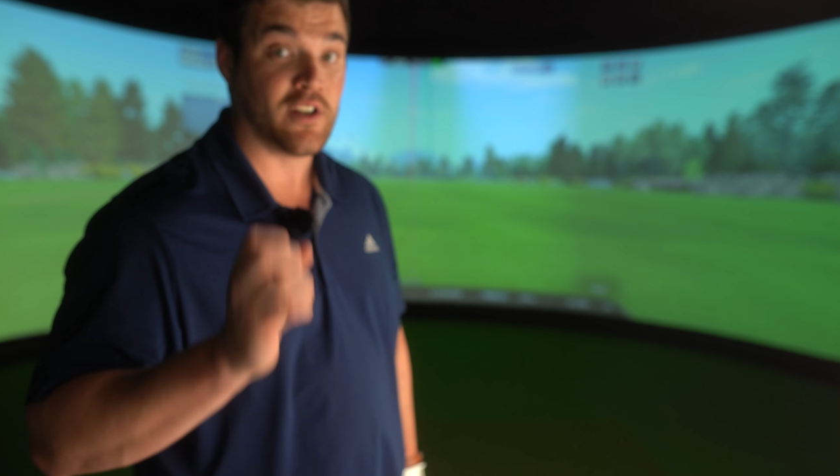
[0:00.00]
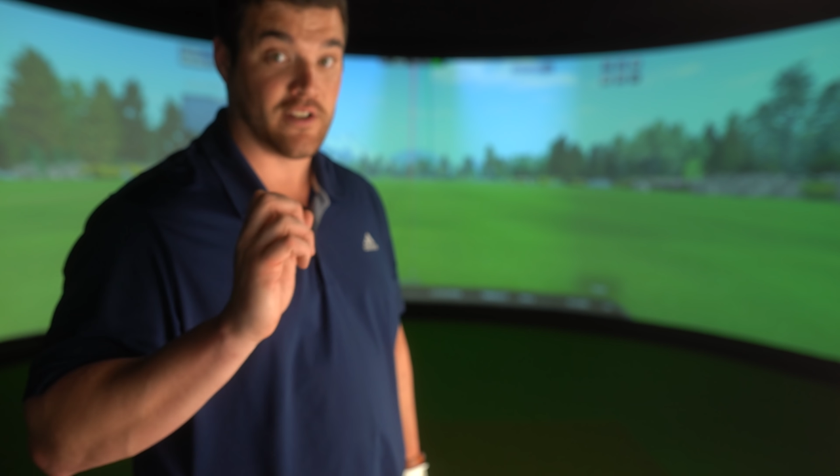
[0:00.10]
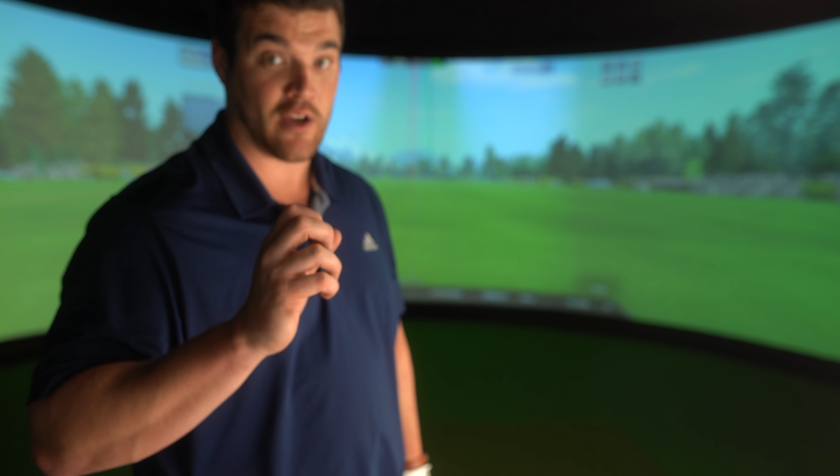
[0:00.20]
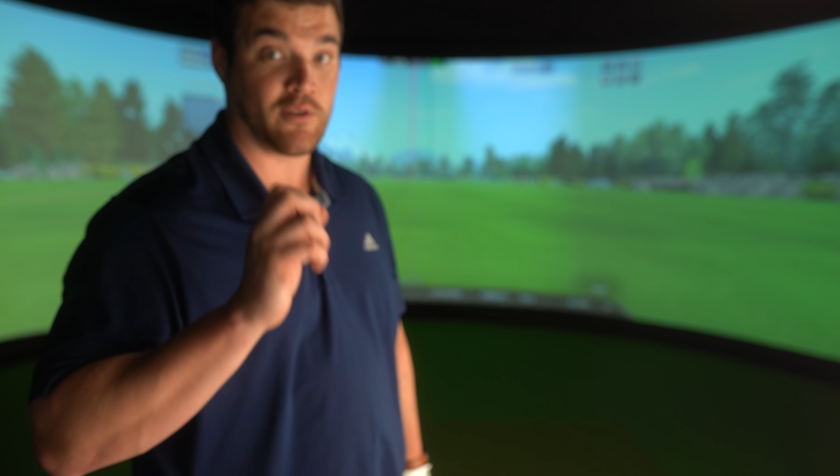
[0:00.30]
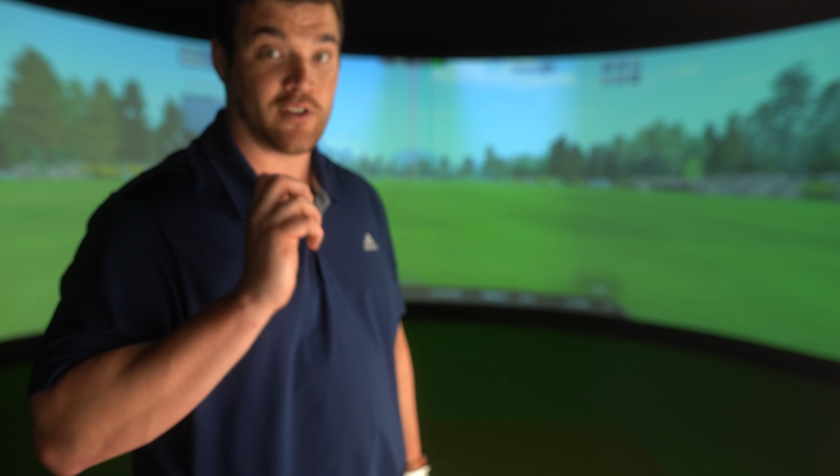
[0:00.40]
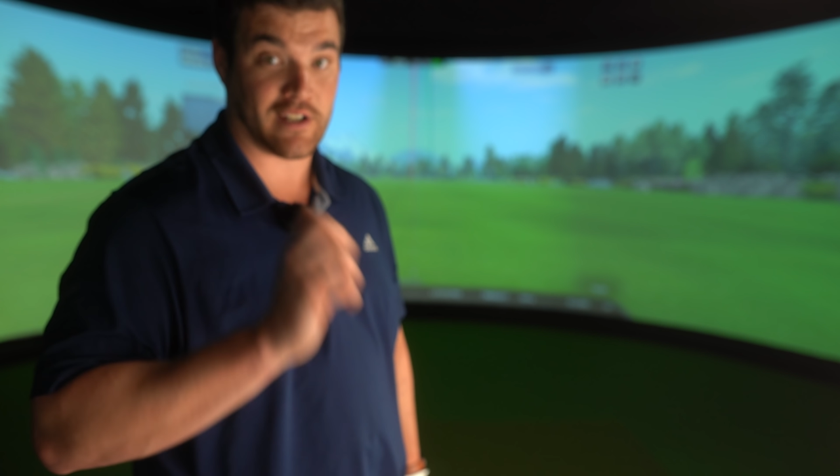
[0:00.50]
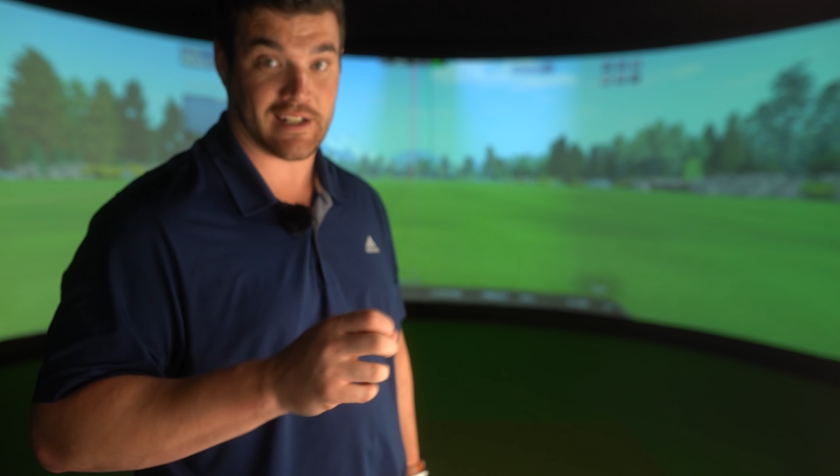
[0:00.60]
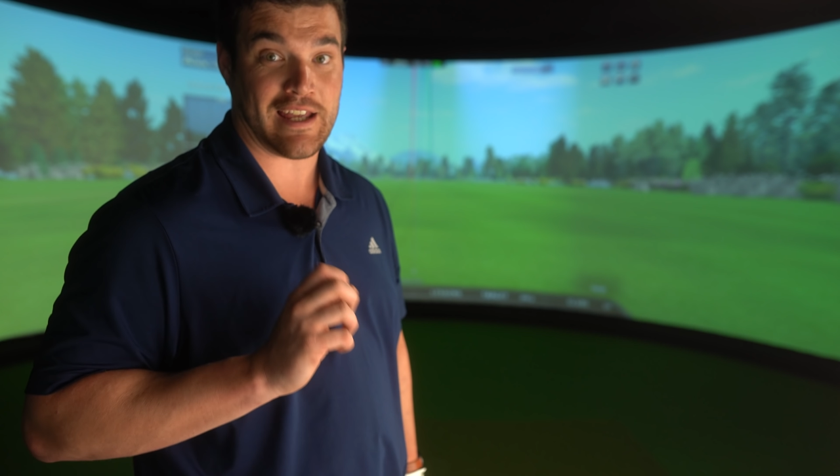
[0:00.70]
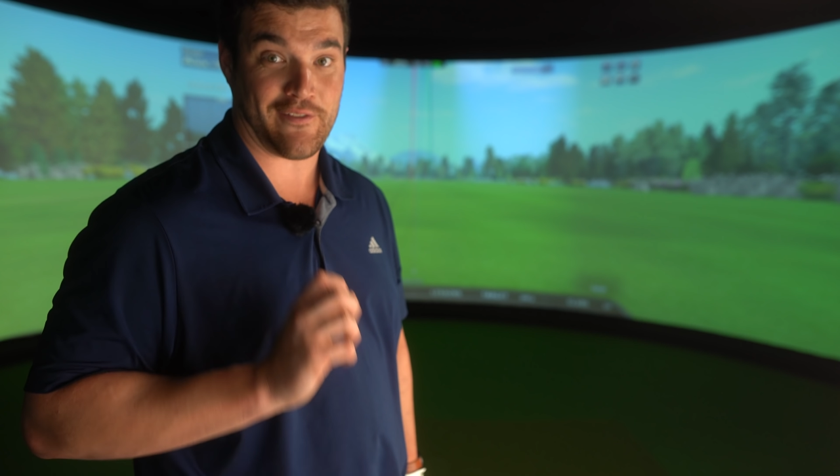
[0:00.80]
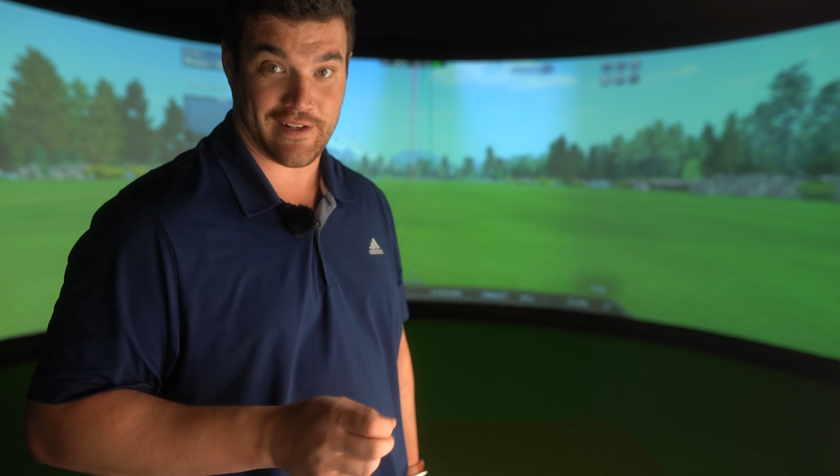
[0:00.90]
No, you're going to
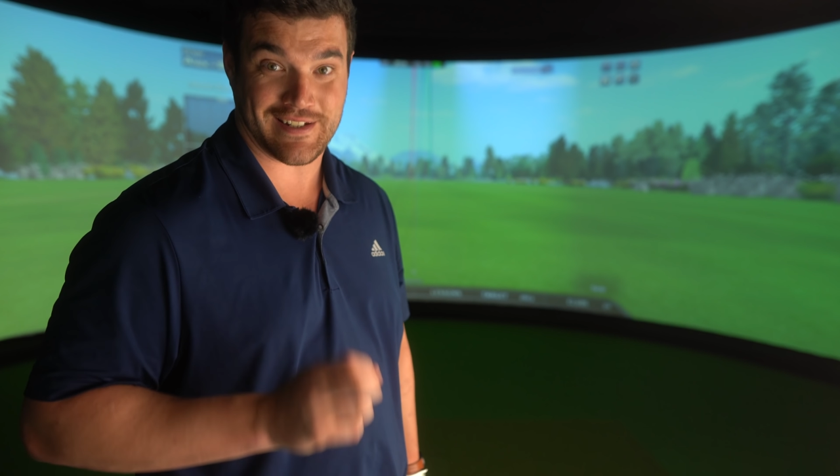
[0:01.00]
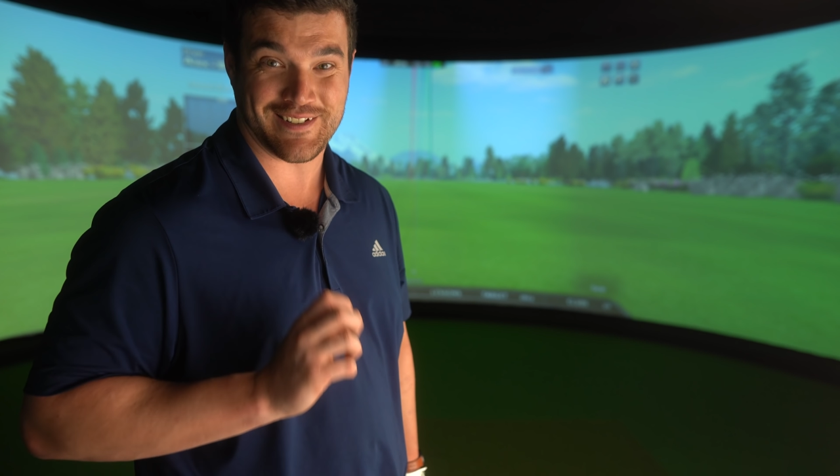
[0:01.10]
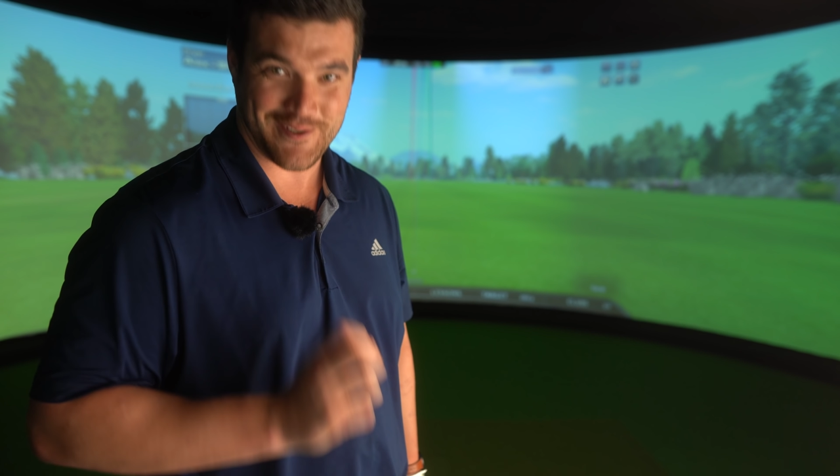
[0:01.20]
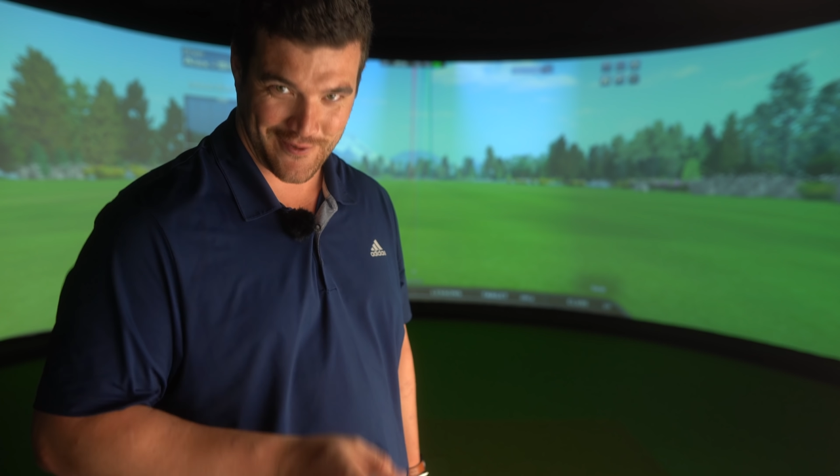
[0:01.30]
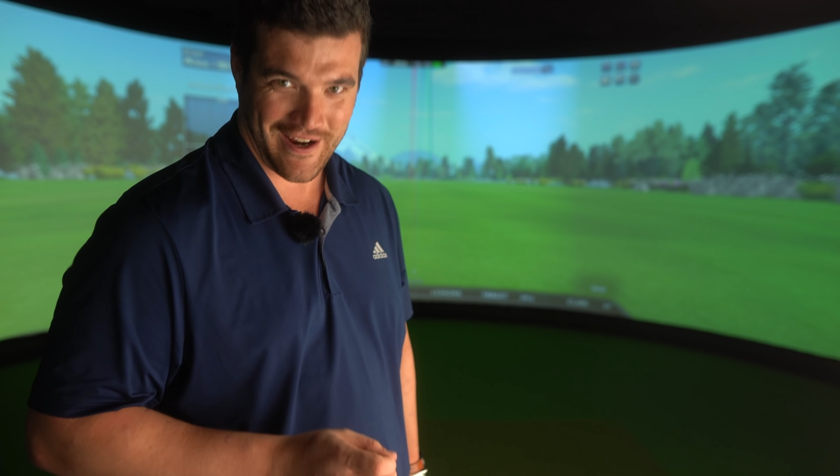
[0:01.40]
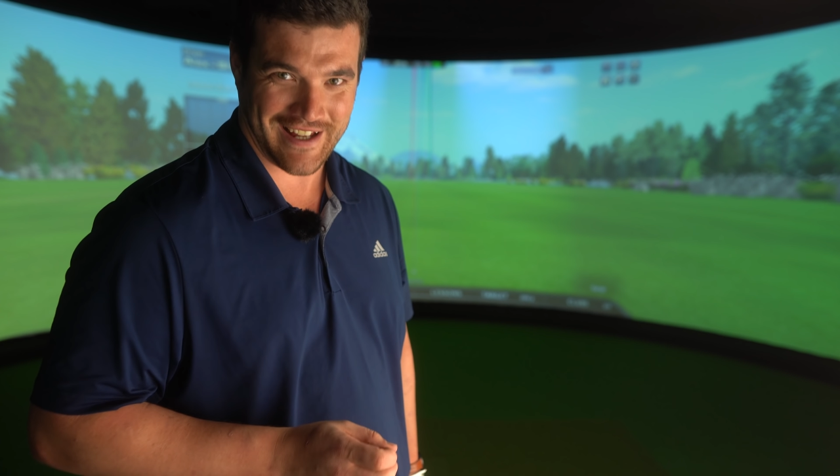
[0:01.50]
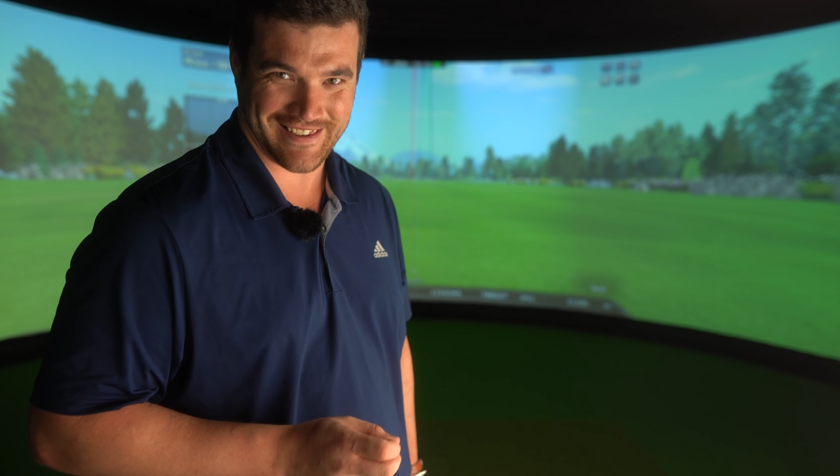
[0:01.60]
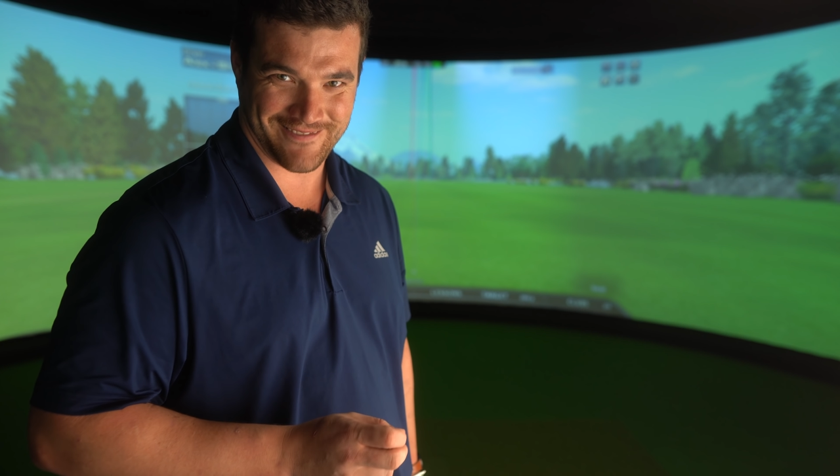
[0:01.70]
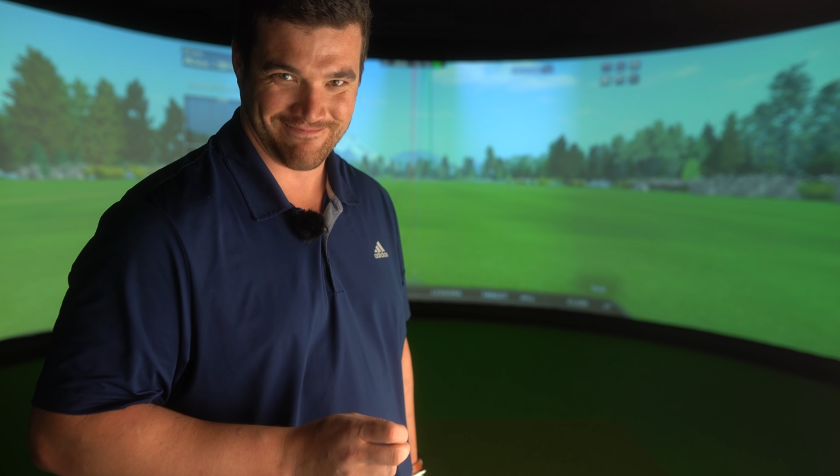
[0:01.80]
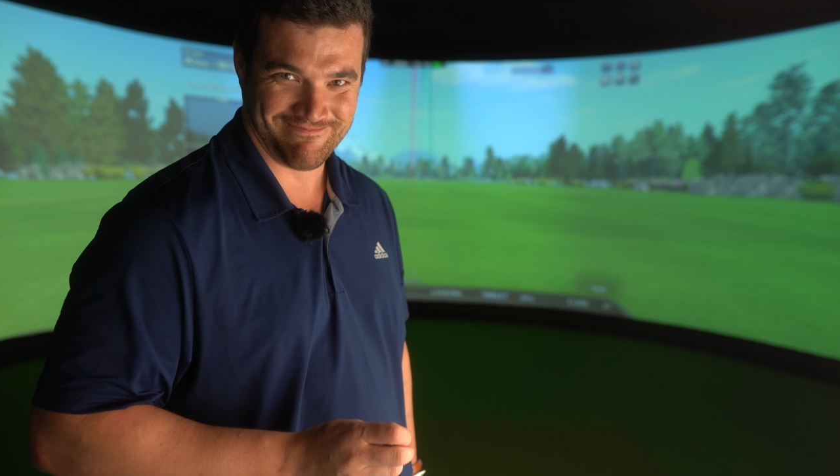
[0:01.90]
get fitted and try them.